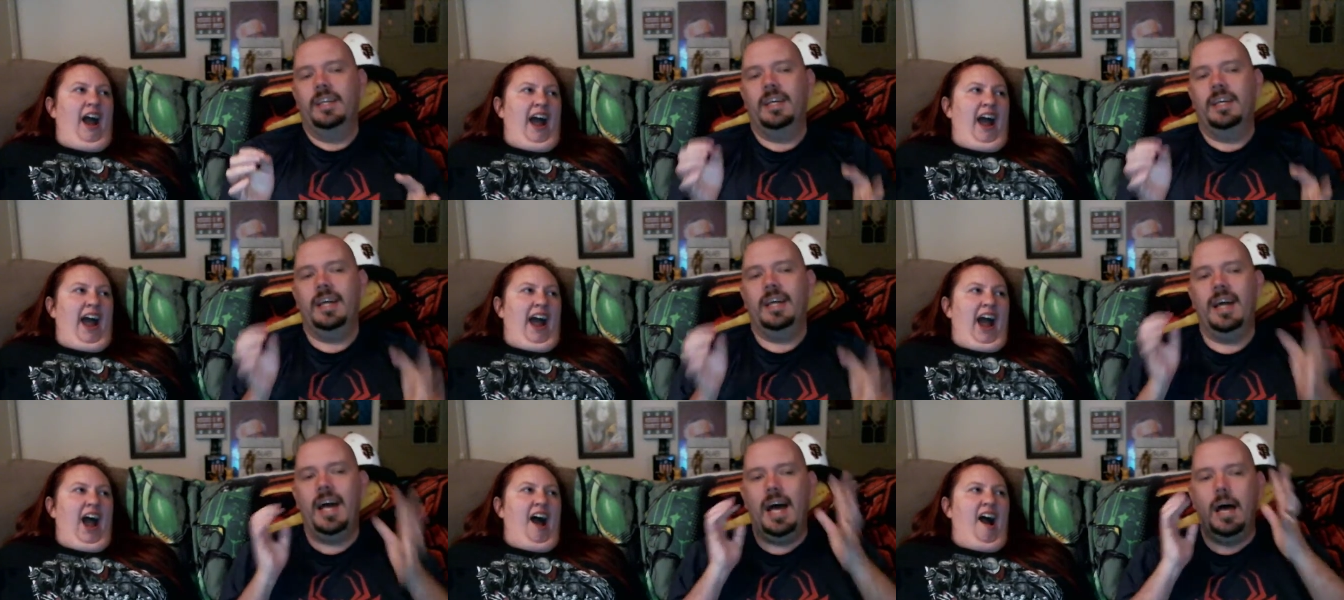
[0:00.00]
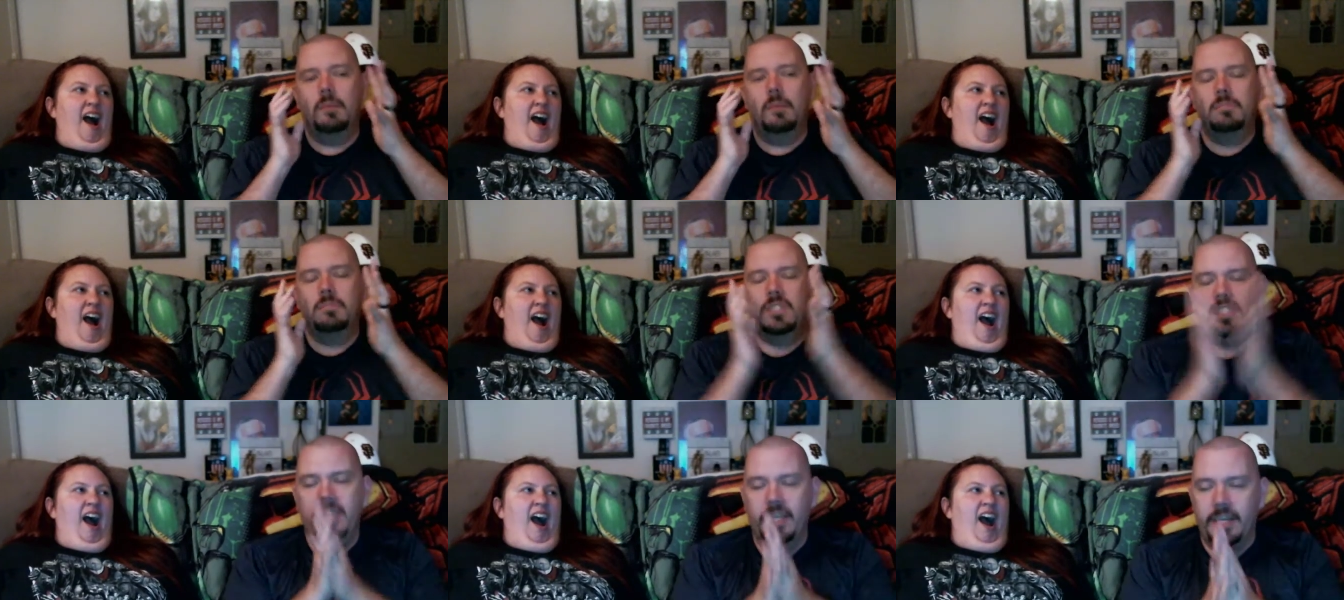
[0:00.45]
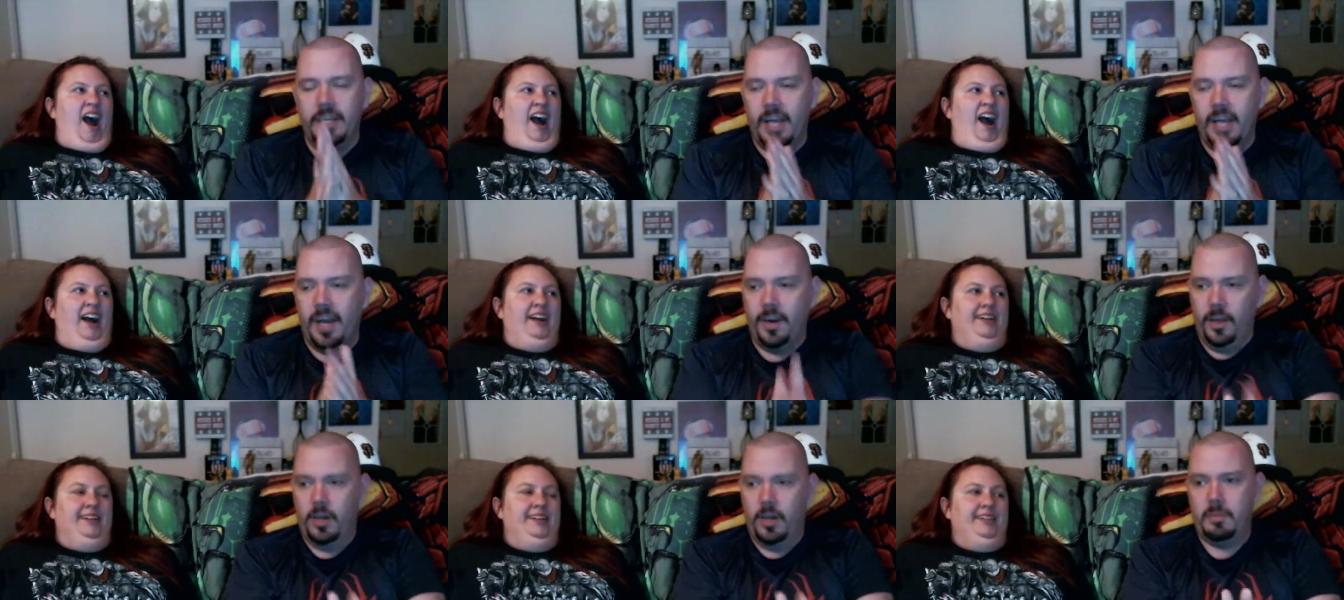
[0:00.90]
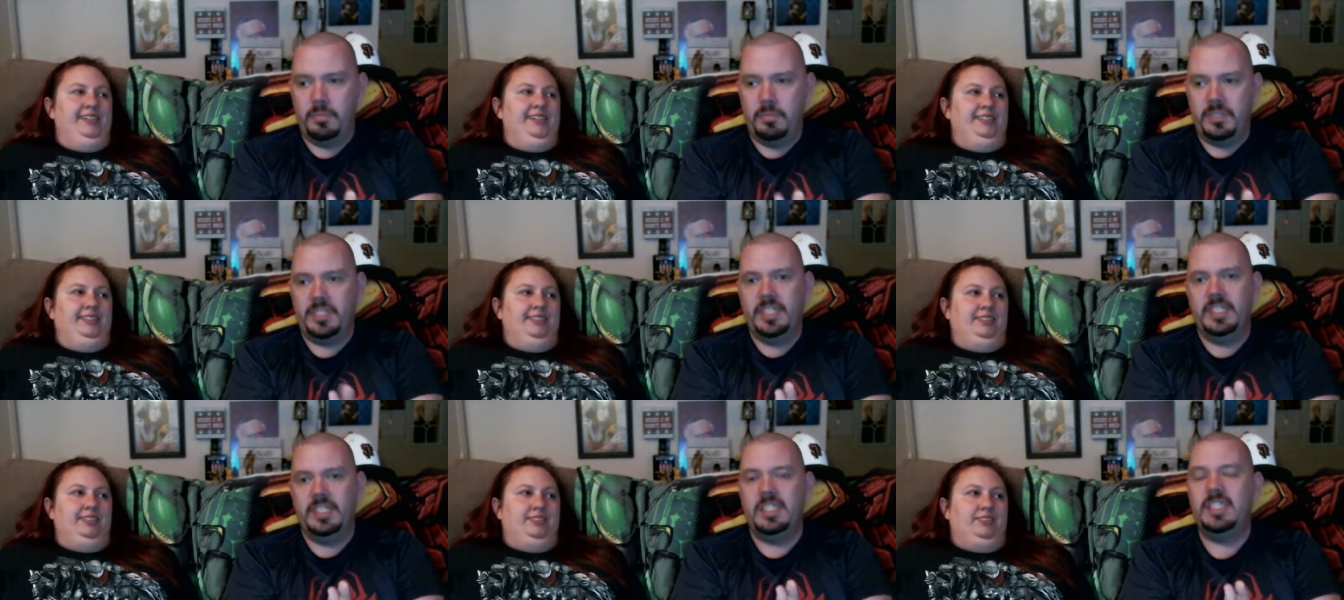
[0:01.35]
Speaker 1: Yep. I'm still not
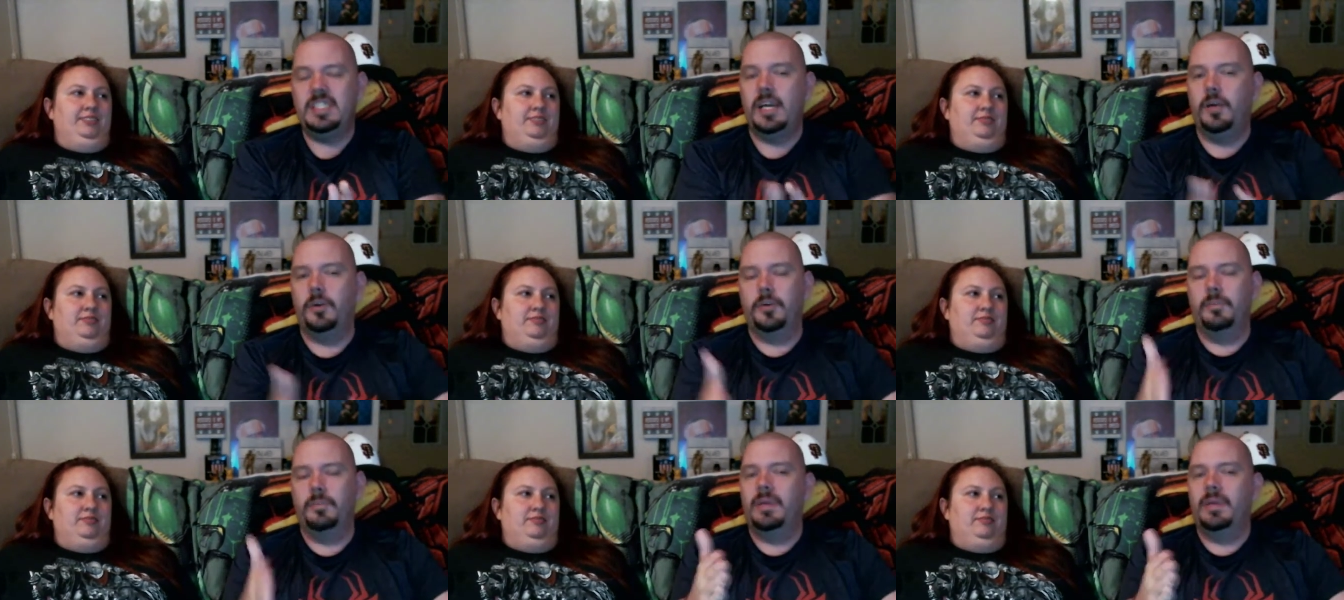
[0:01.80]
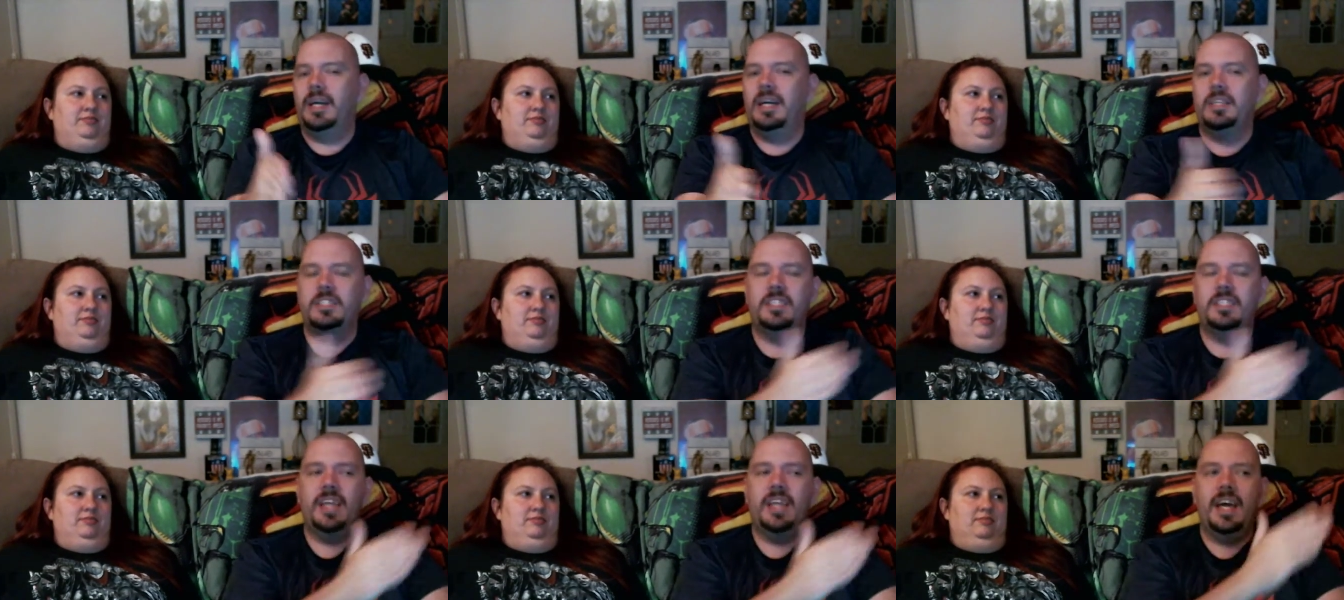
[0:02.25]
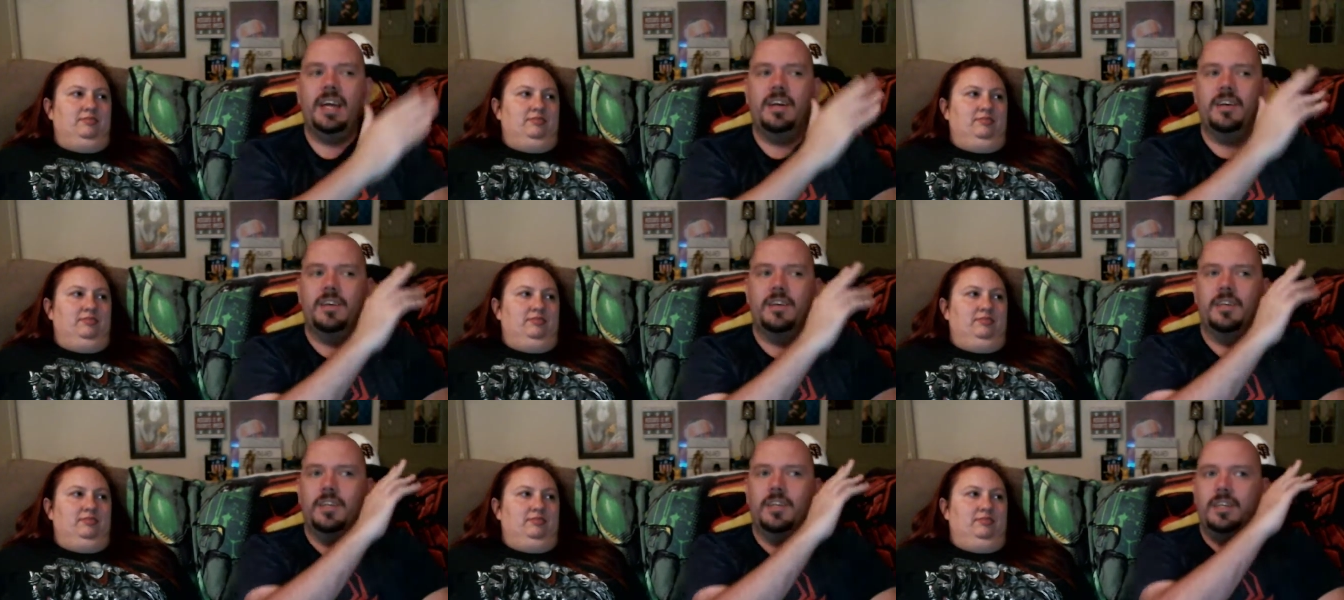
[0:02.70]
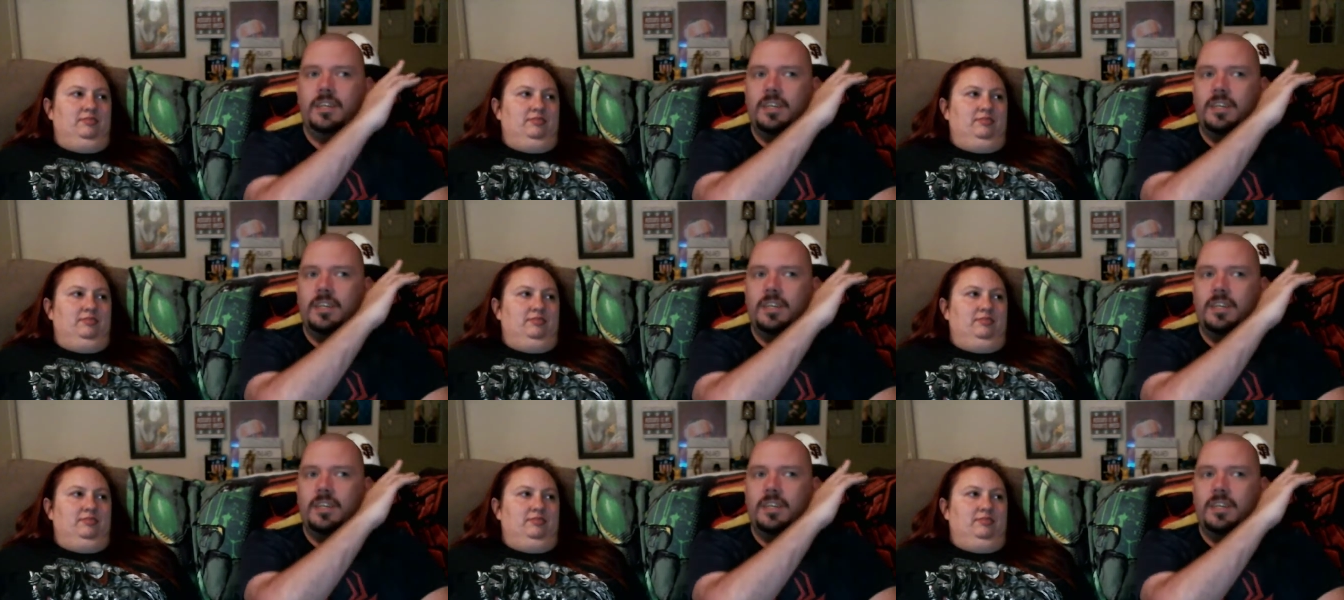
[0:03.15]
100% sold because they are